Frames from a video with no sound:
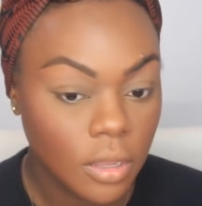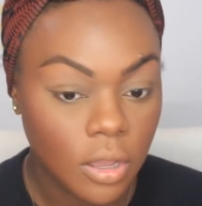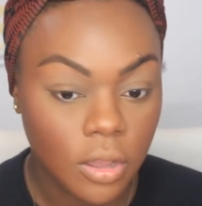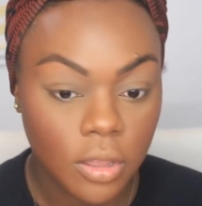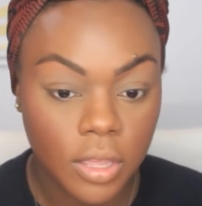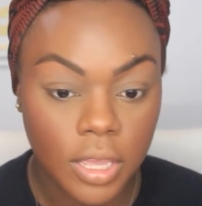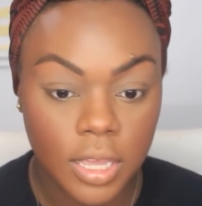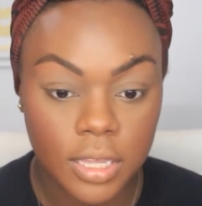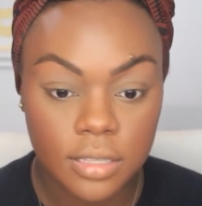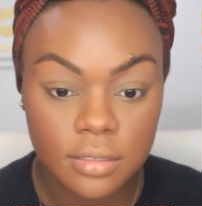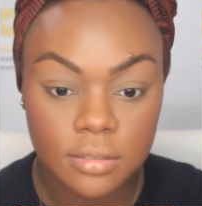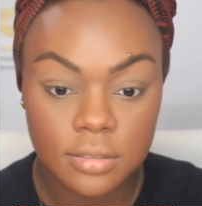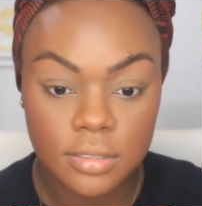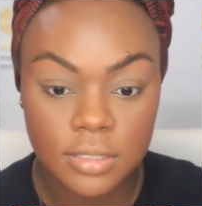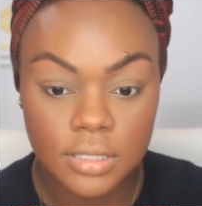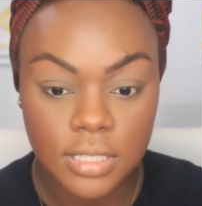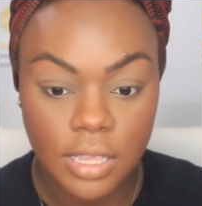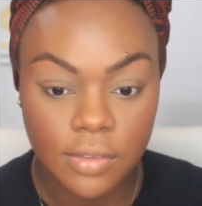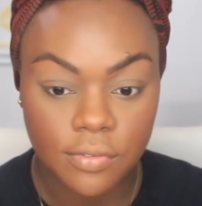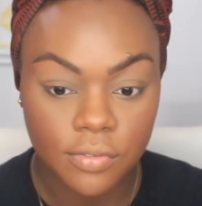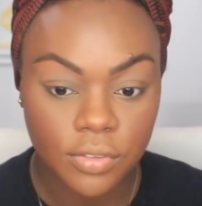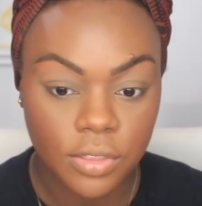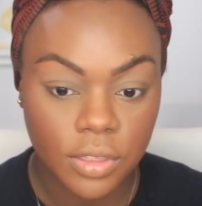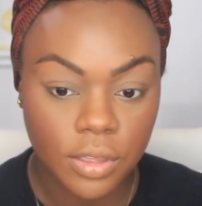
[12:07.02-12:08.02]
Oh yeah,
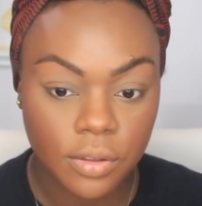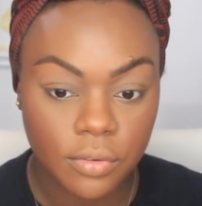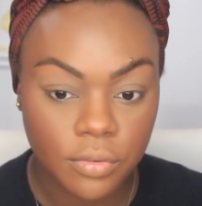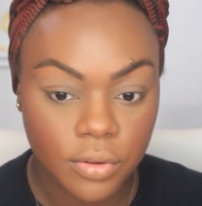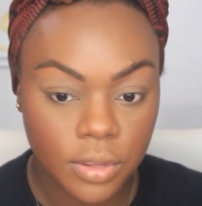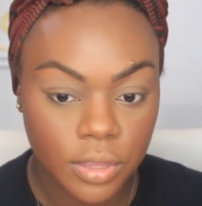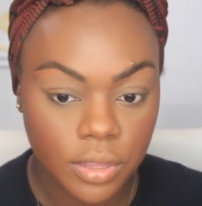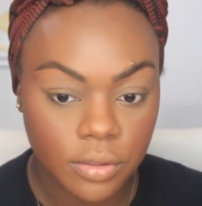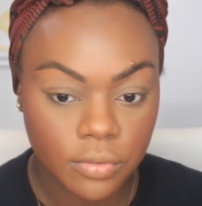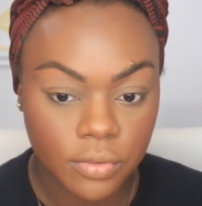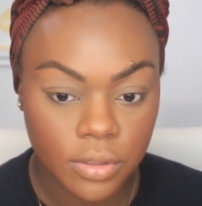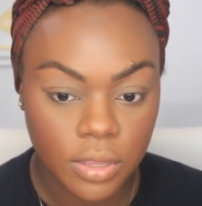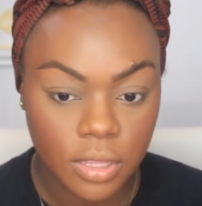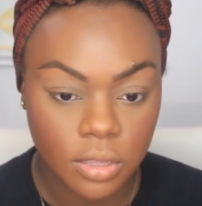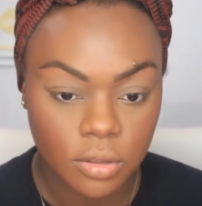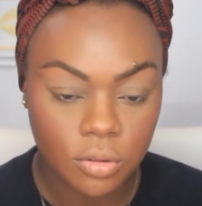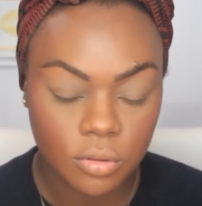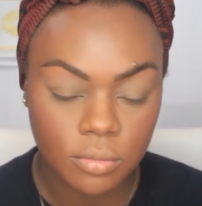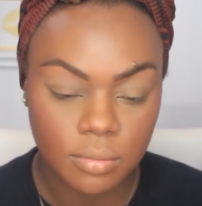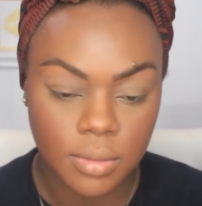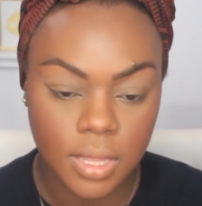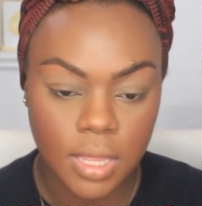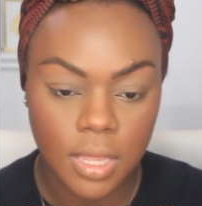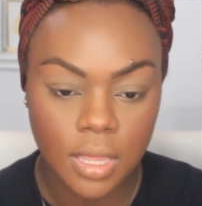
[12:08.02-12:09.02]
definitely a really,
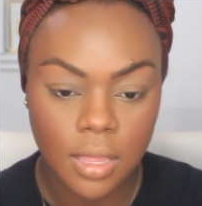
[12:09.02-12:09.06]
ooh.